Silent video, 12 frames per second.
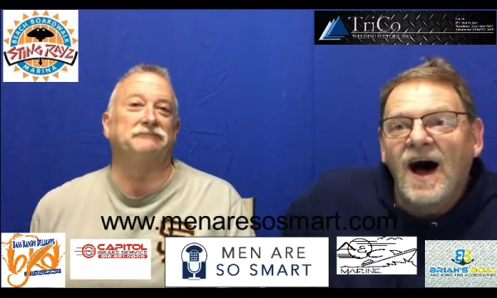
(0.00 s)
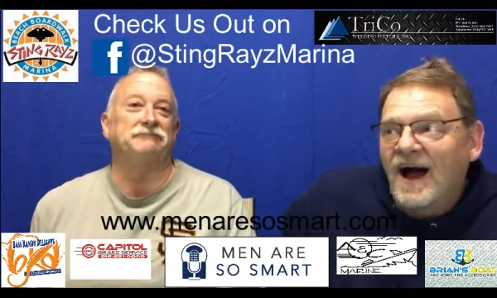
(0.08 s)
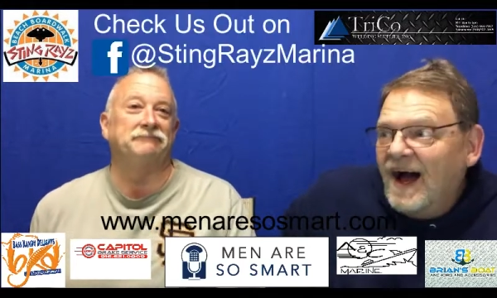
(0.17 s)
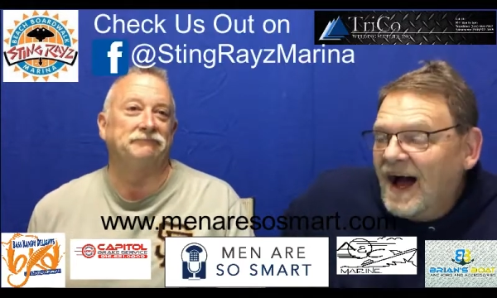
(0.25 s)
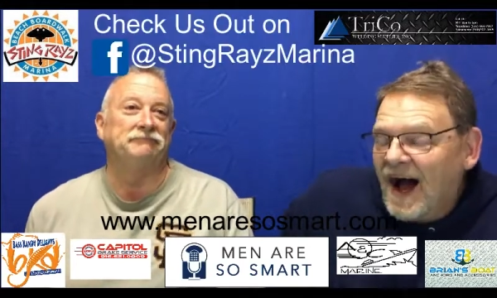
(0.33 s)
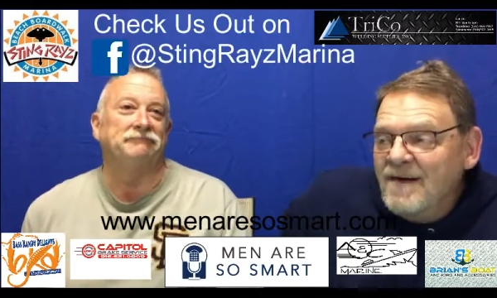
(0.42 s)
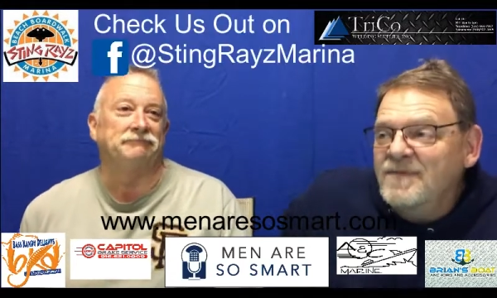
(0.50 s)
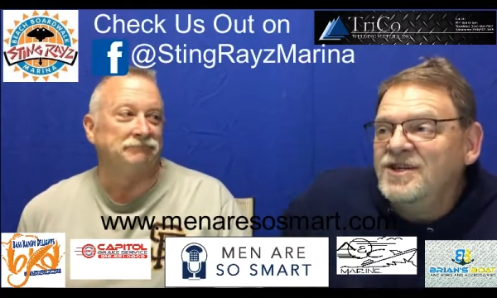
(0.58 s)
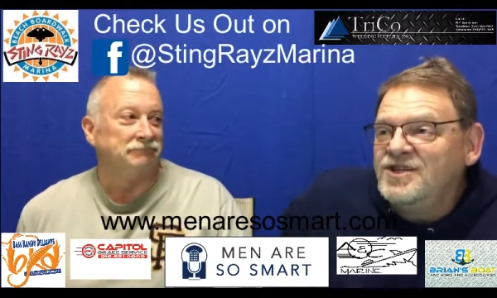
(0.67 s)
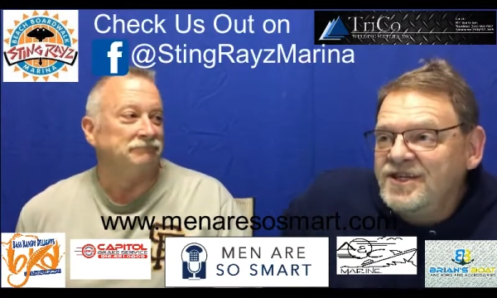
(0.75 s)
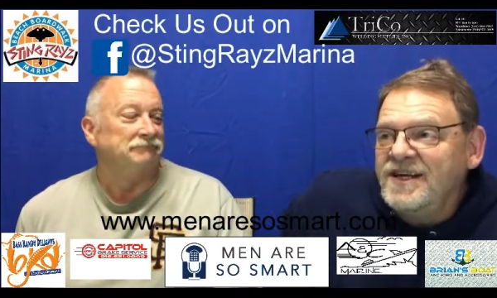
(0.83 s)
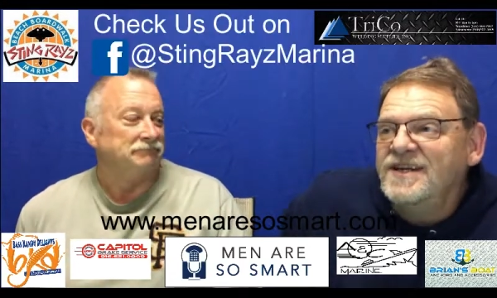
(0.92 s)
Speaker 1: I, mean,
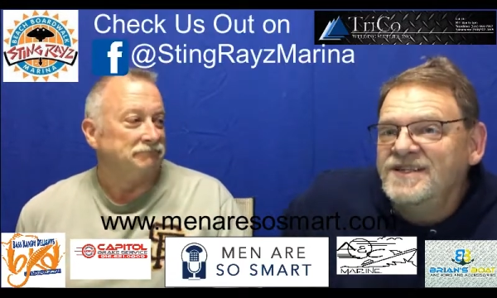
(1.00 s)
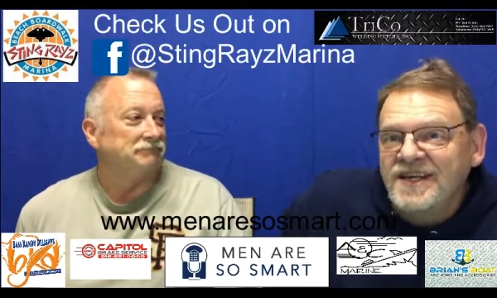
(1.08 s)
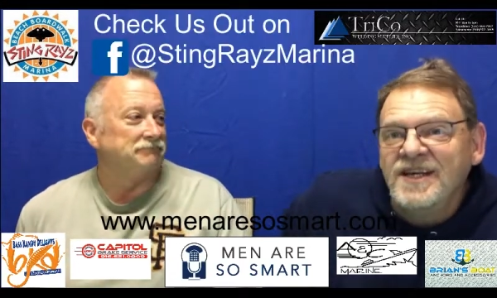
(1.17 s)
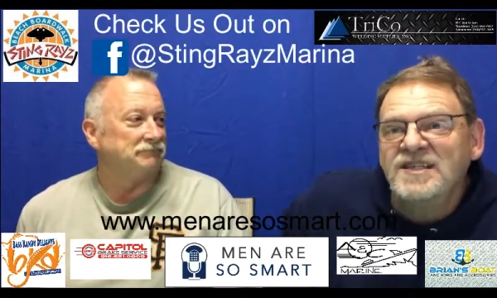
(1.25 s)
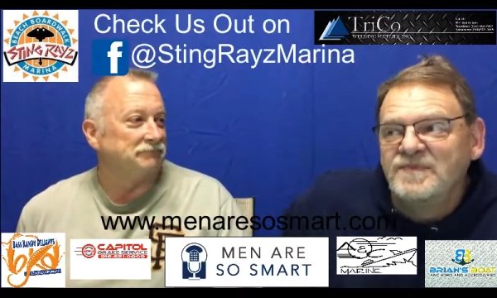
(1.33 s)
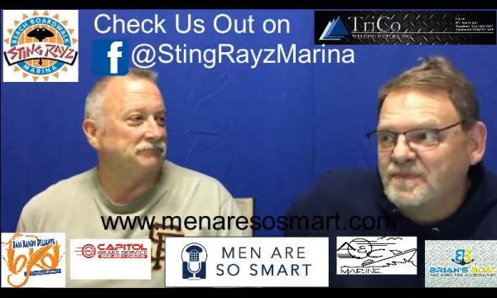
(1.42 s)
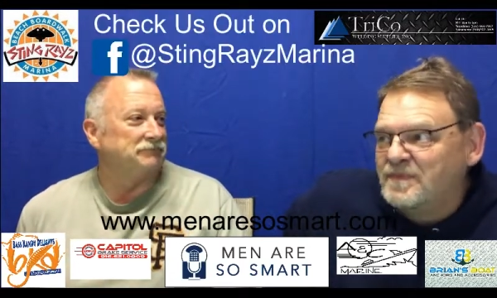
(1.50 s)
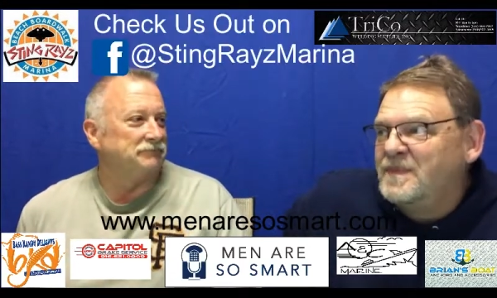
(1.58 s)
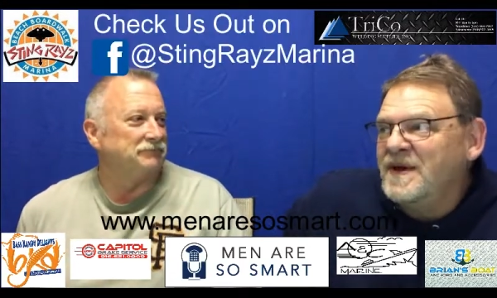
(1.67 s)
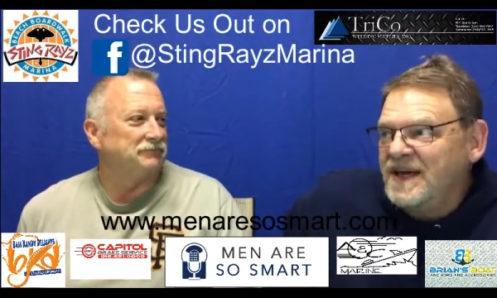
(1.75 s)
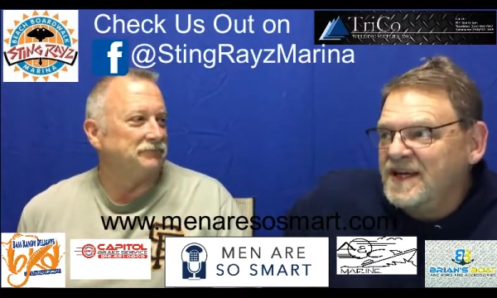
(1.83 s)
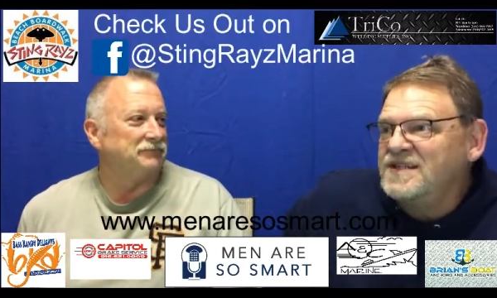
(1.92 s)
she is his
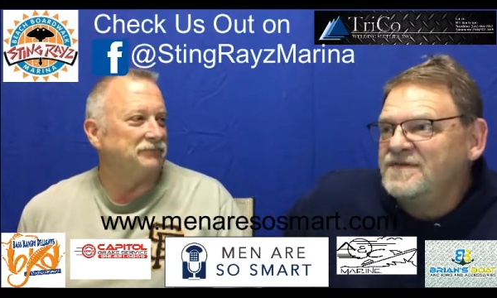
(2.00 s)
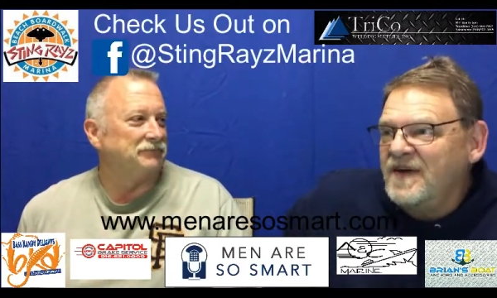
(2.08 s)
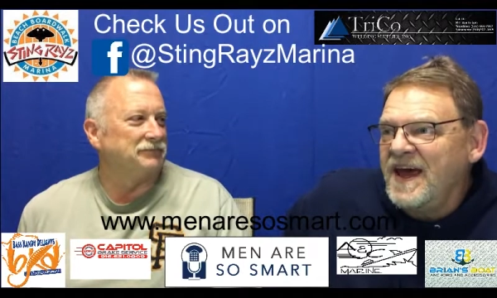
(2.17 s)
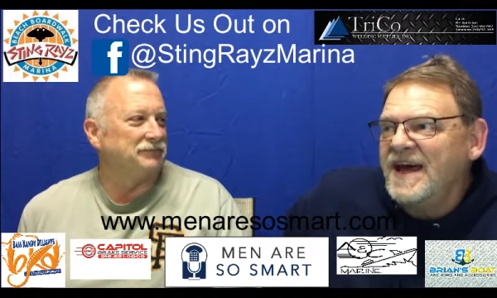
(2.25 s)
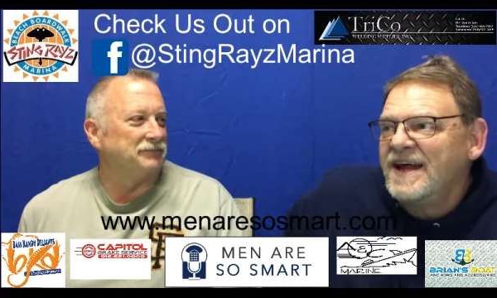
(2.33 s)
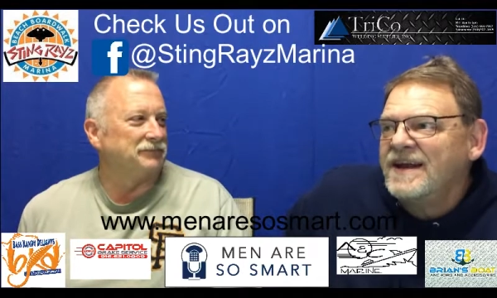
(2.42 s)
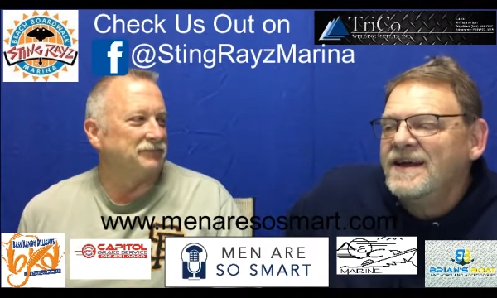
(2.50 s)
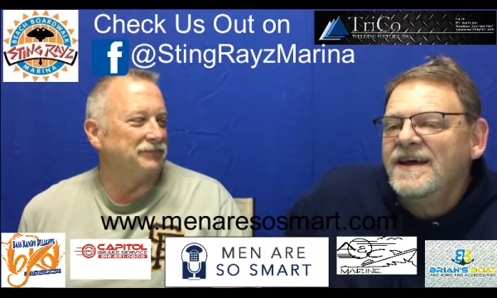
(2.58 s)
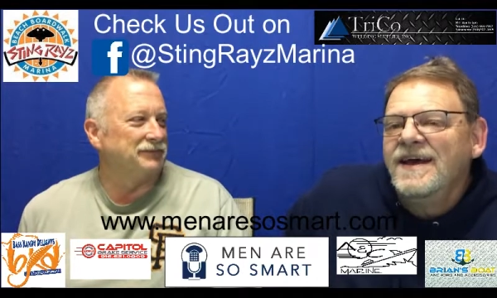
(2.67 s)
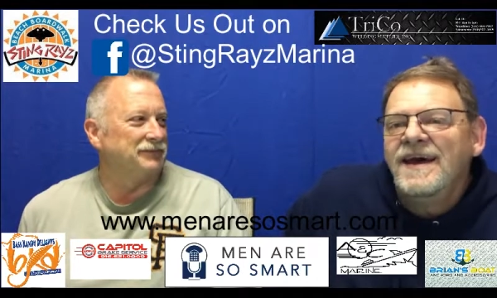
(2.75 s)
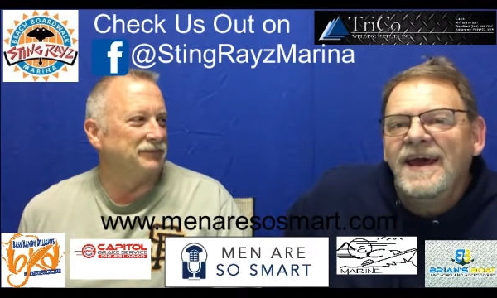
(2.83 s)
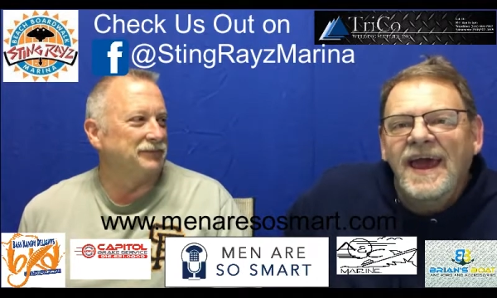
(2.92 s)
biggest fan.
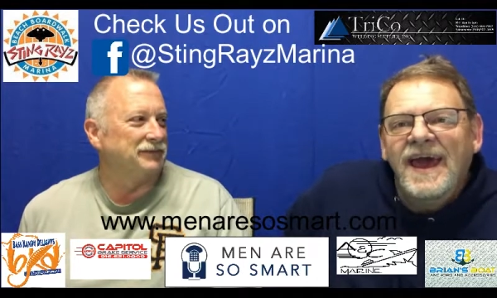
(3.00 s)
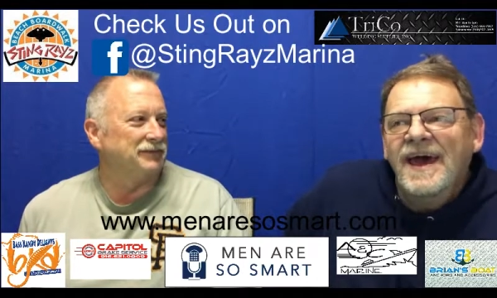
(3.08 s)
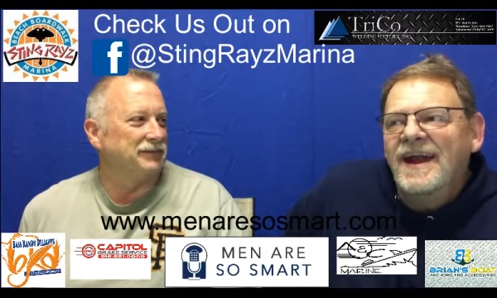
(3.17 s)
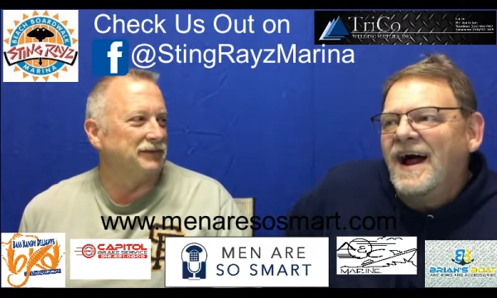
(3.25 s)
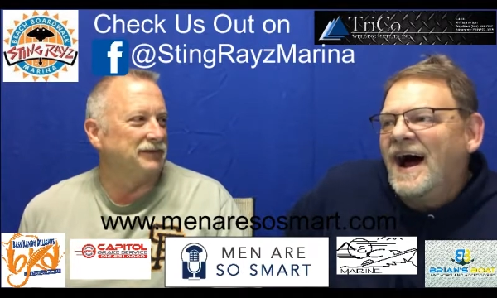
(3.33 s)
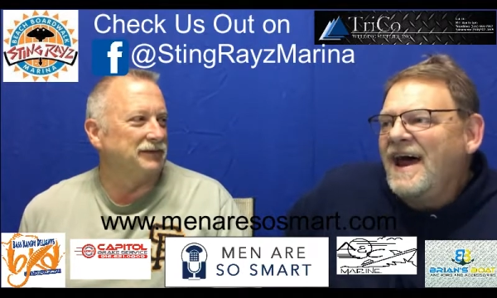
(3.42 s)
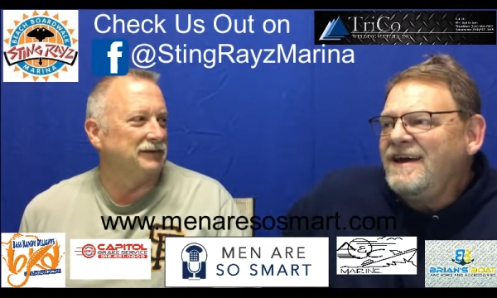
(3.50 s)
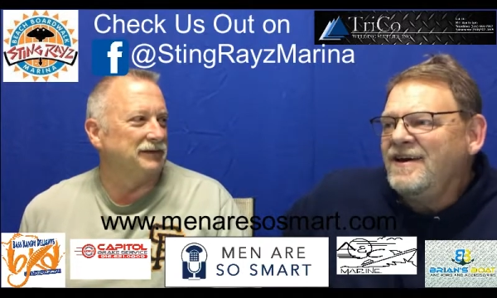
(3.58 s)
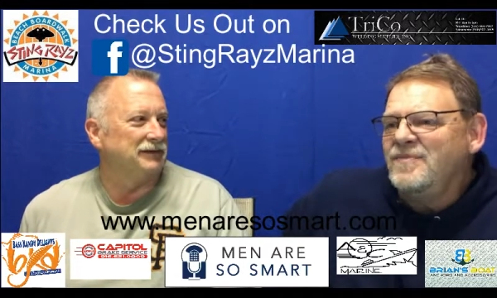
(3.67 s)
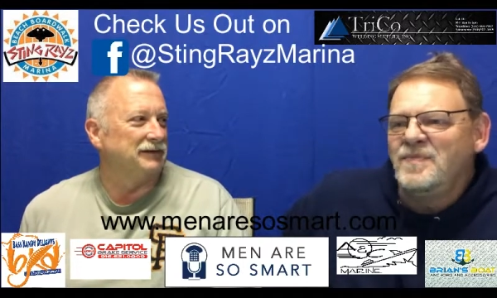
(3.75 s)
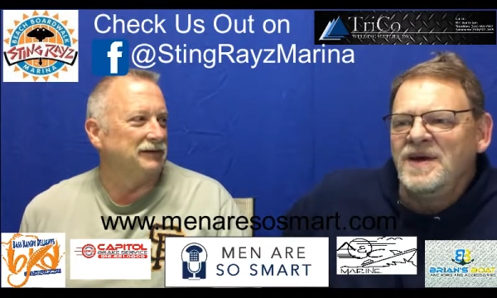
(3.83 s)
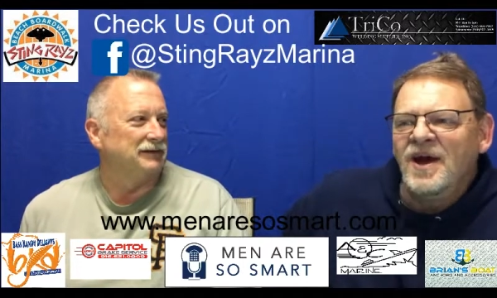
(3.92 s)
And I
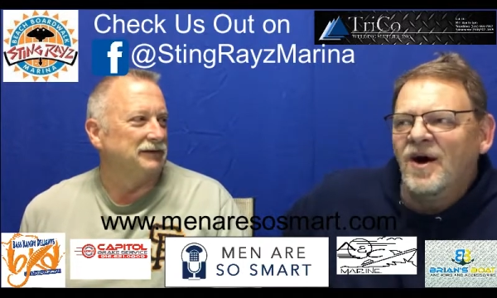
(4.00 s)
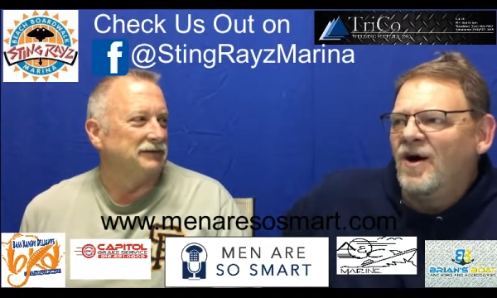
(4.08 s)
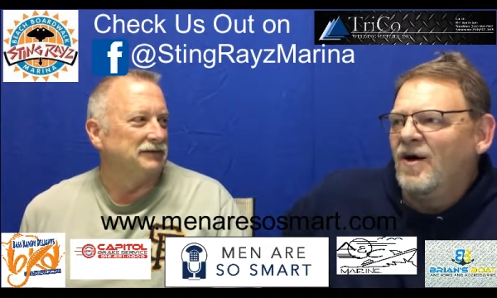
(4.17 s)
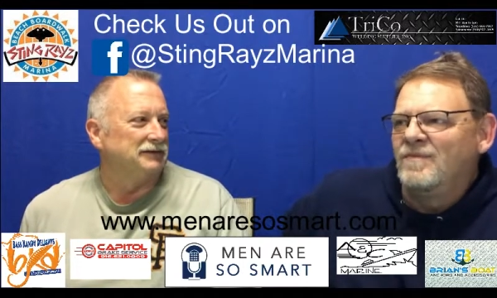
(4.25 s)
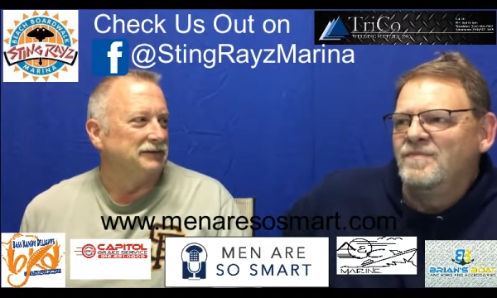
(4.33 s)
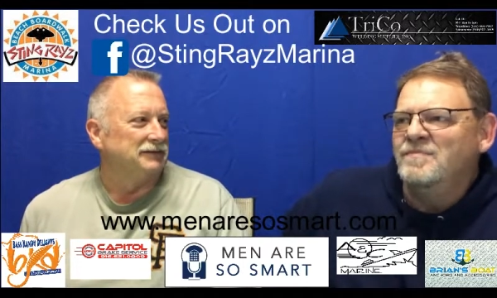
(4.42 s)
could be all